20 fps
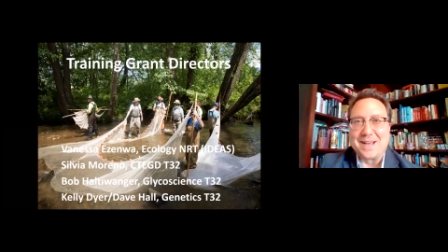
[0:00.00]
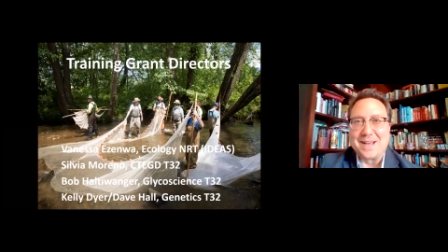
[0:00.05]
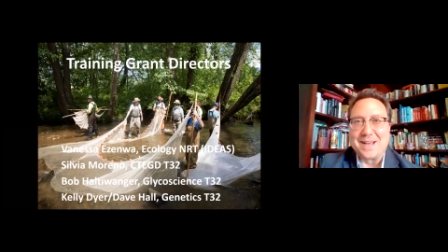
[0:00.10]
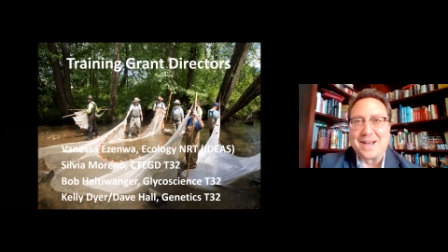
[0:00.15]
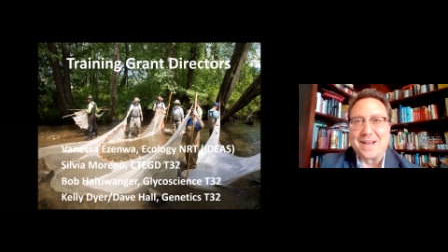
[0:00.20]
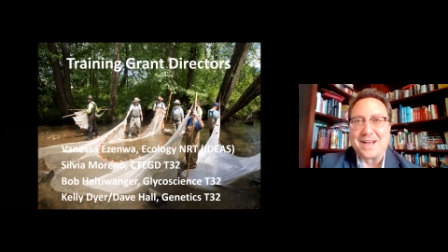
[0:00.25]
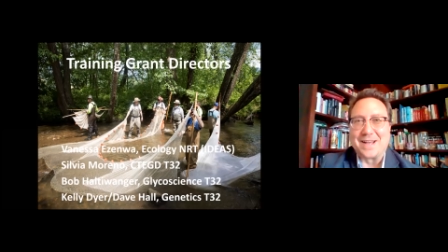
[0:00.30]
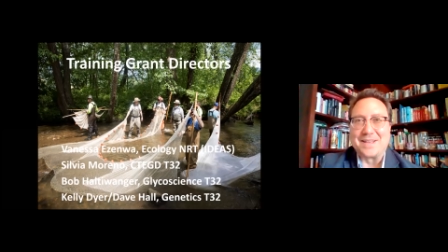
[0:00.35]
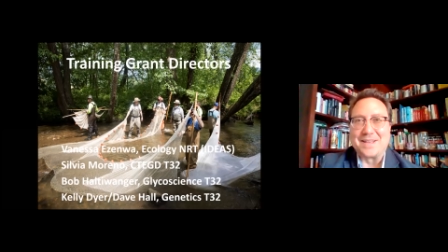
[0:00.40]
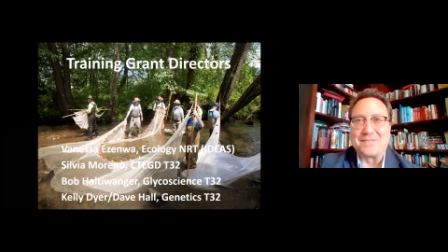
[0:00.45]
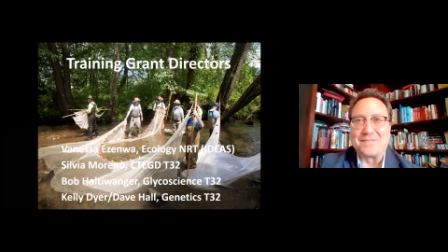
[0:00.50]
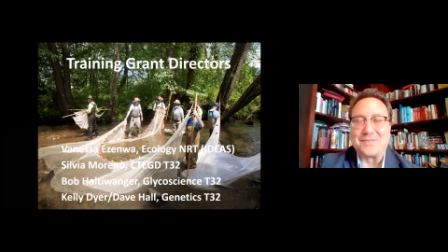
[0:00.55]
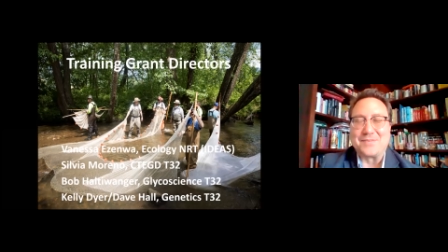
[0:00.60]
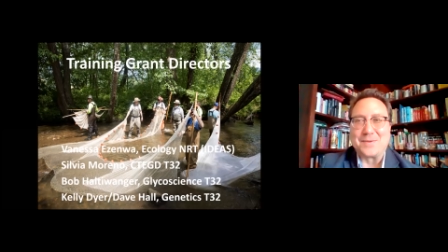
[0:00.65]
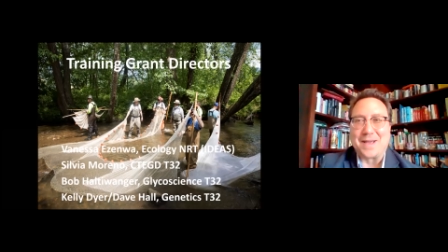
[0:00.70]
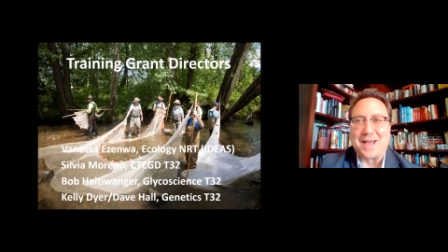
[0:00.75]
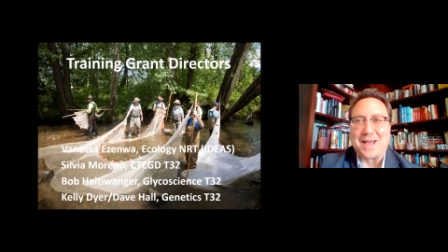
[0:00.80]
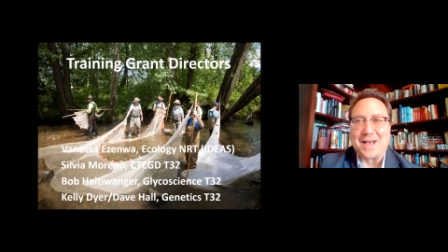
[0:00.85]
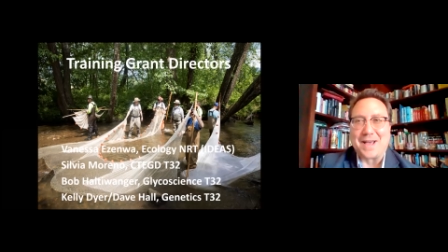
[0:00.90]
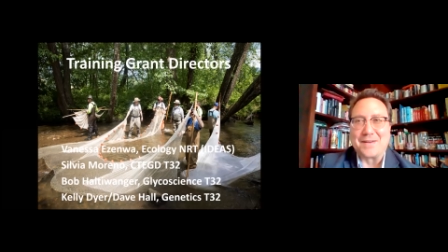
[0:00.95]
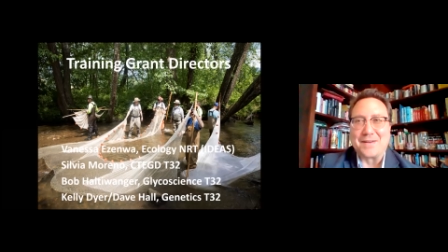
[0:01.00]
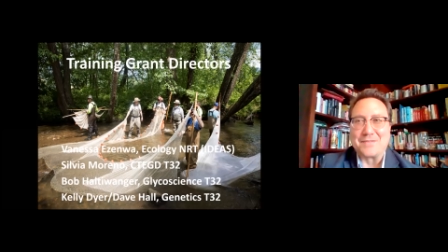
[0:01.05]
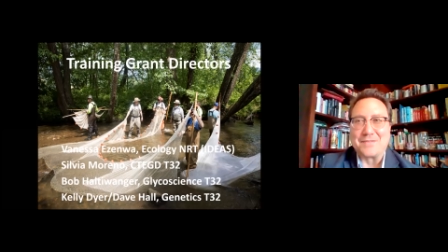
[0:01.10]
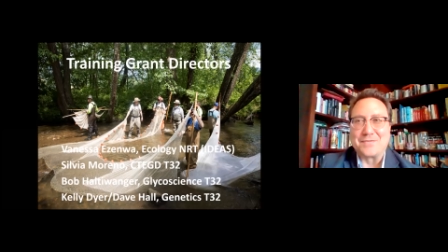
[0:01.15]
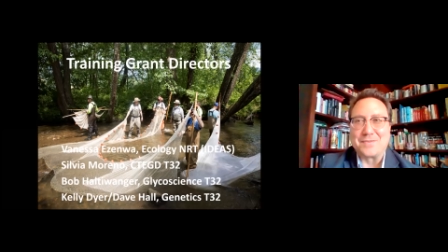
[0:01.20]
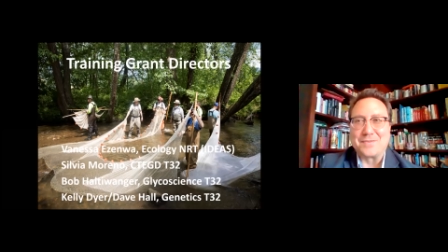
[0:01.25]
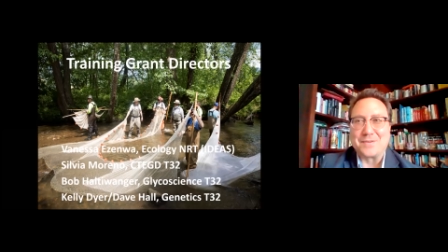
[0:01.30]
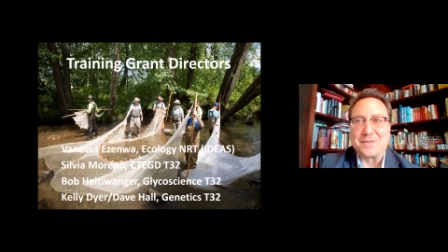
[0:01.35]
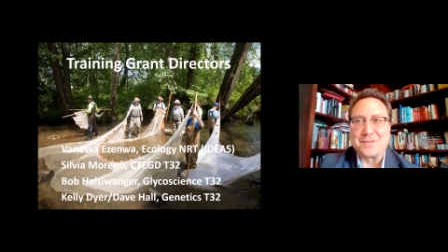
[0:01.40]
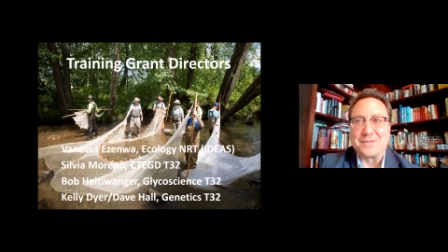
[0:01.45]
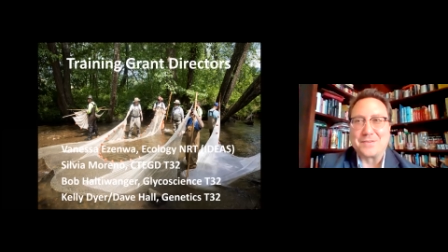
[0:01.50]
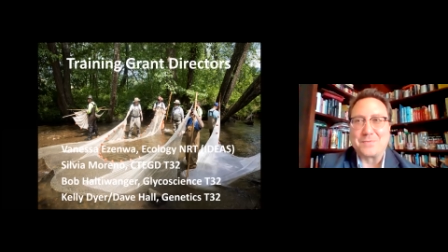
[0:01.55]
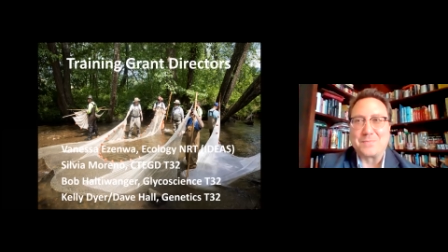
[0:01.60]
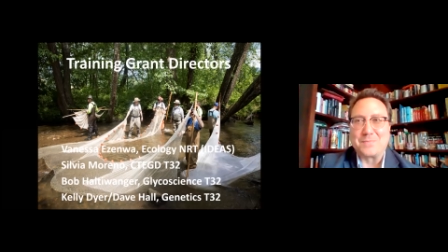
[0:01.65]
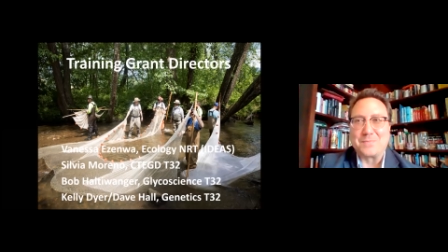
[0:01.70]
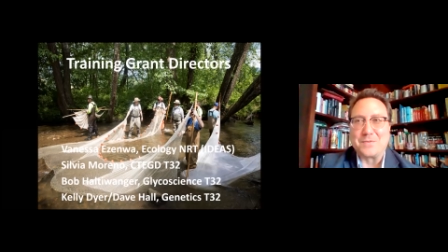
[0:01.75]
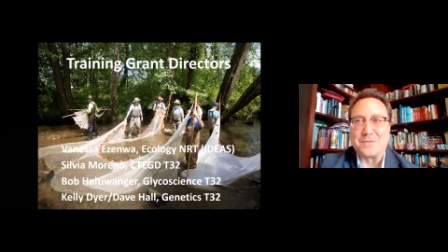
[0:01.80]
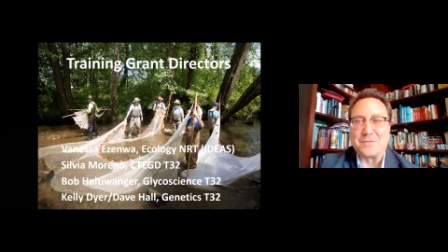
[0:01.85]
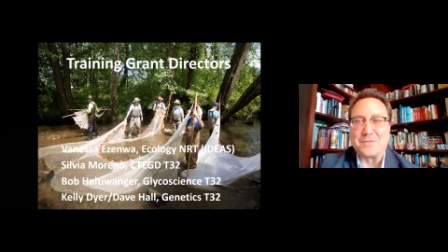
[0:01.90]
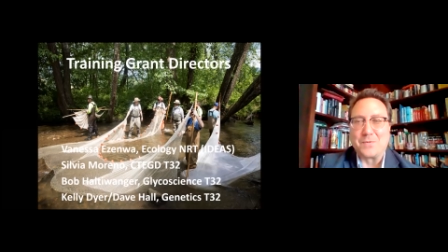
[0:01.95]
If
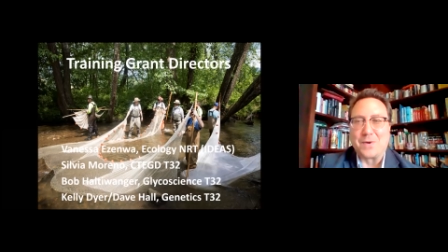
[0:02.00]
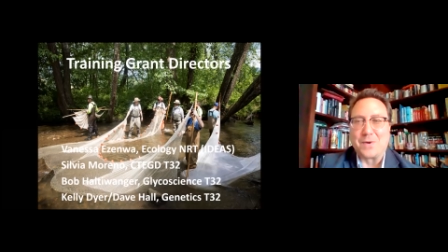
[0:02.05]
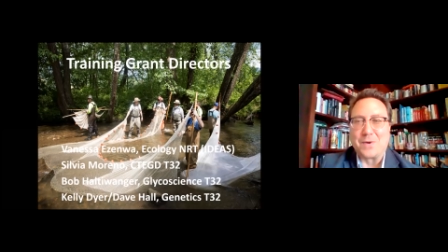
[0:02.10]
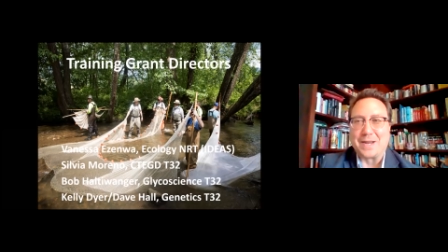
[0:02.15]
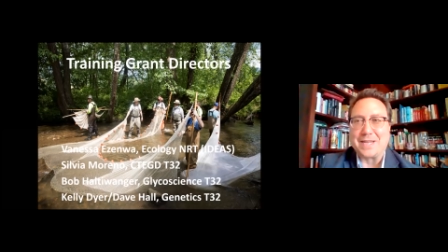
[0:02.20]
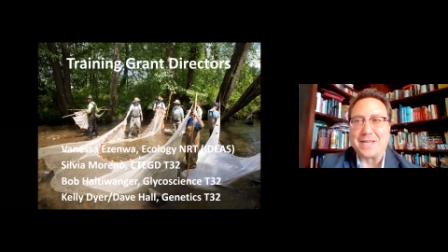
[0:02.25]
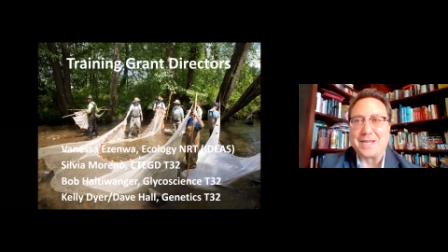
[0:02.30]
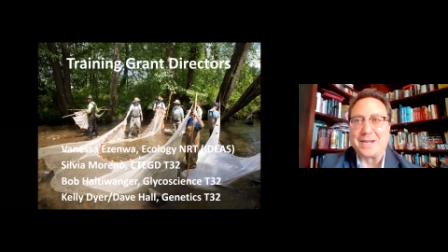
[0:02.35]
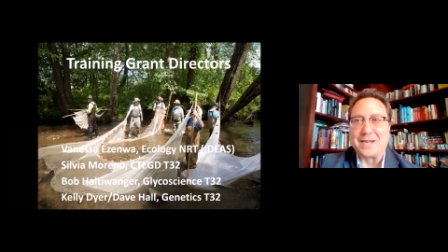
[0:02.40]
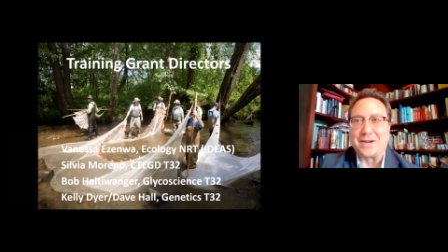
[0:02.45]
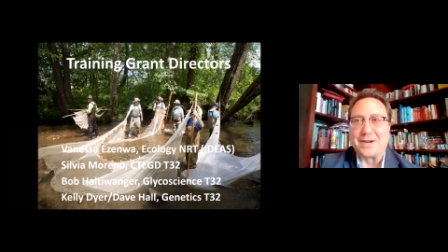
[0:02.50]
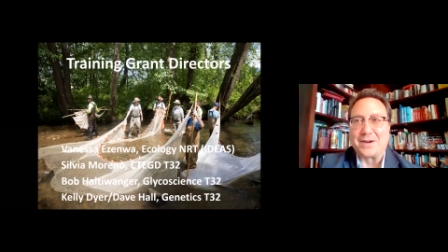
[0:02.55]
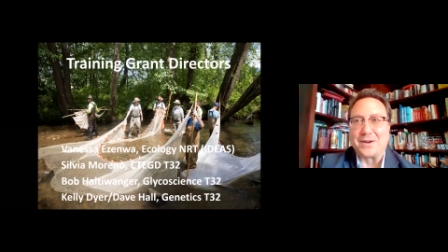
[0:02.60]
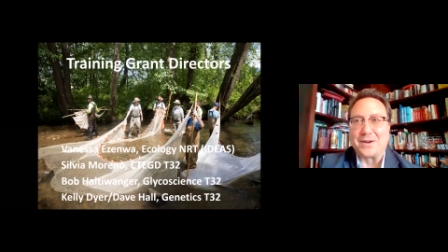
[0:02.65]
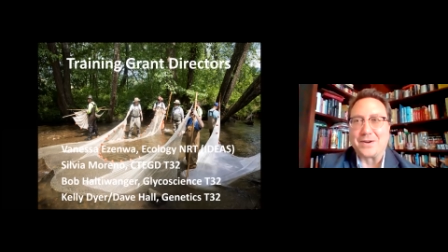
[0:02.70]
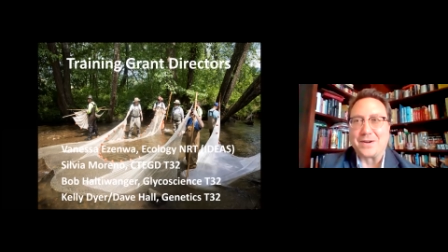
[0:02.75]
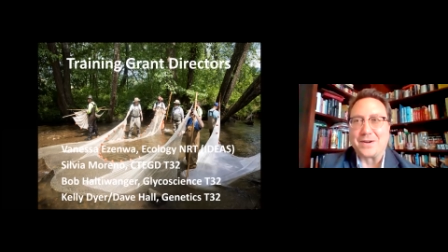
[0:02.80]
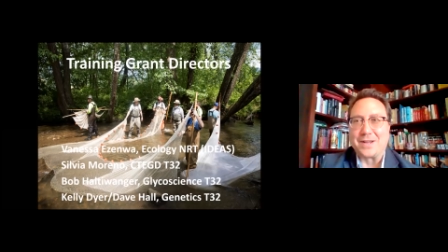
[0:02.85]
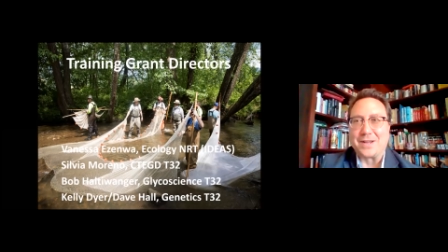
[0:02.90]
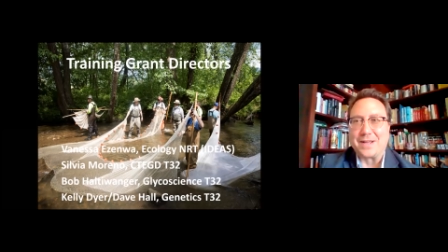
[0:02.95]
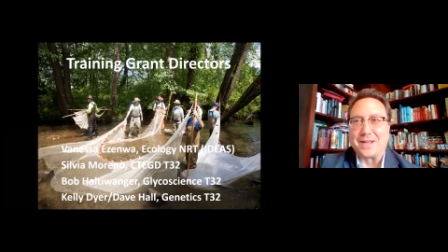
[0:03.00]
you want to hear,